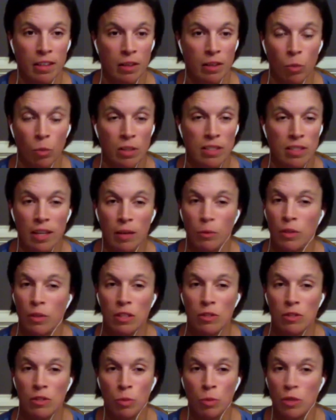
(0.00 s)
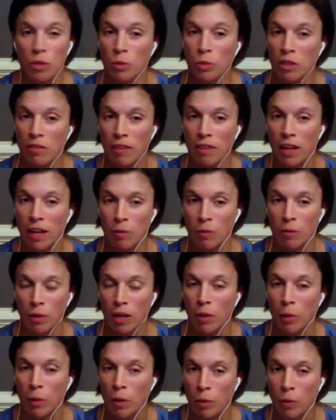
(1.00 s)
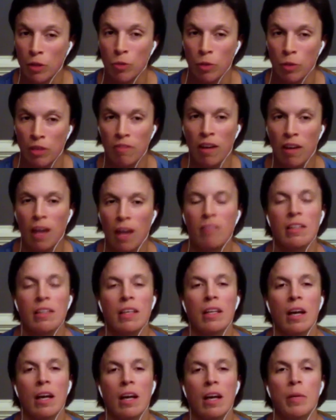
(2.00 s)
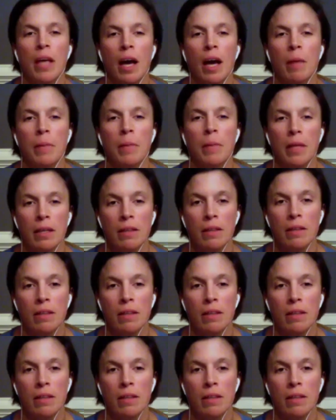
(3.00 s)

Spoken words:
Once I reach 125, when I weigh 125 again, I'll be happy.